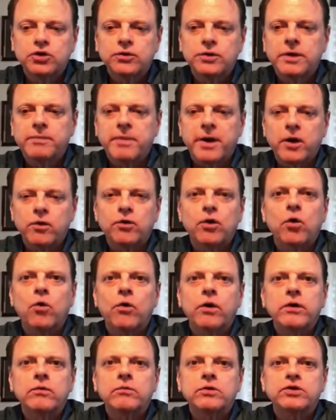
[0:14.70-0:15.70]
tooting my own
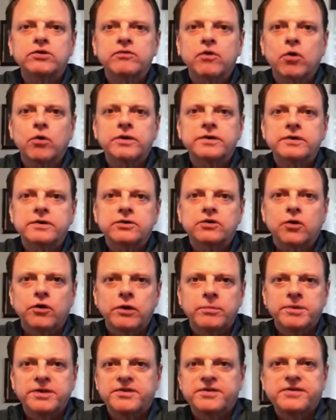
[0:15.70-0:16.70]
horn, which of course it's
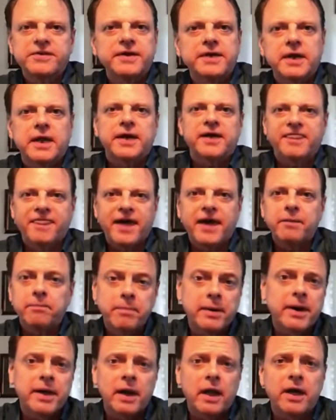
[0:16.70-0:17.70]
going to be seen like
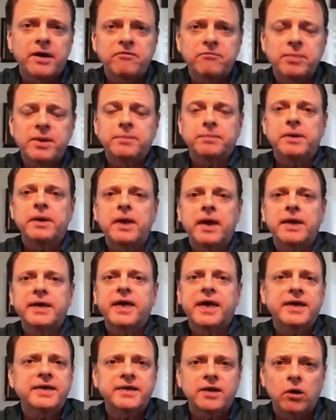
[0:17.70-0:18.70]
that by a lot of people,
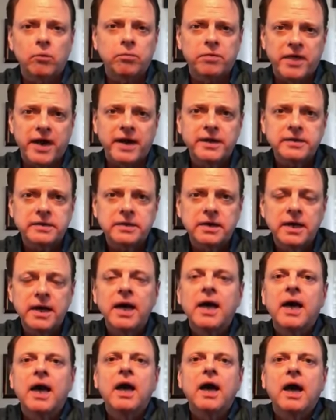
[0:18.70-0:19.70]
I can't help that.
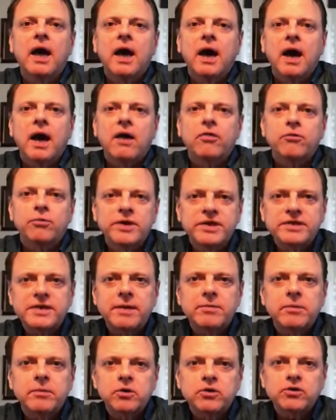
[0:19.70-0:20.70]
The
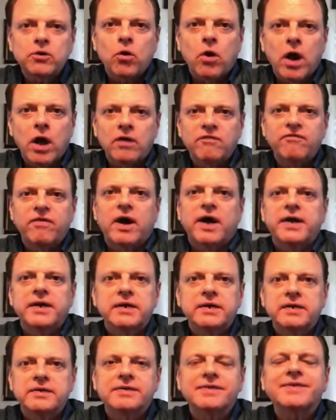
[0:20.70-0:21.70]
reason I'm the most
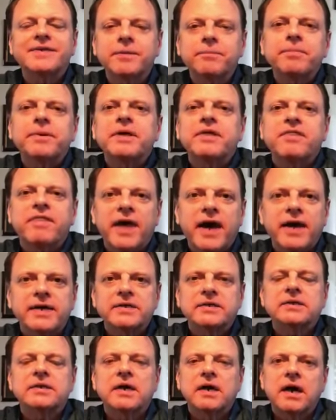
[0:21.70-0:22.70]
qualified is simply
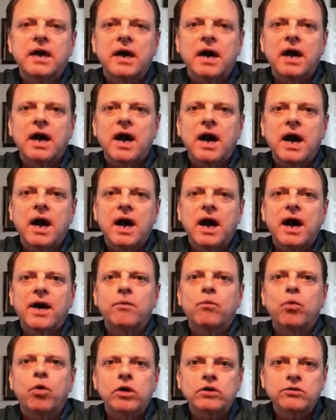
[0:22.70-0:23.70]
that
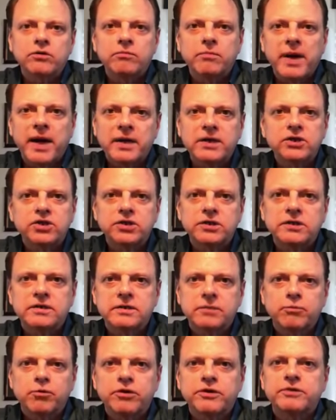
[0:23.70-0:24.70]
I worked with Balanchine
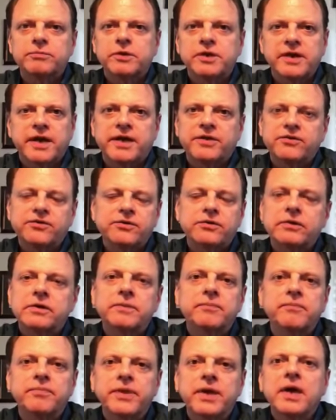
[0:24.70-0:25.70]
as a principal
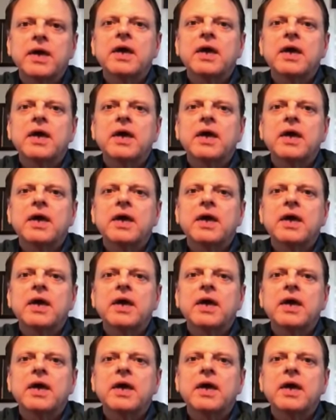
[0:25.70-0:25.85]
dancer.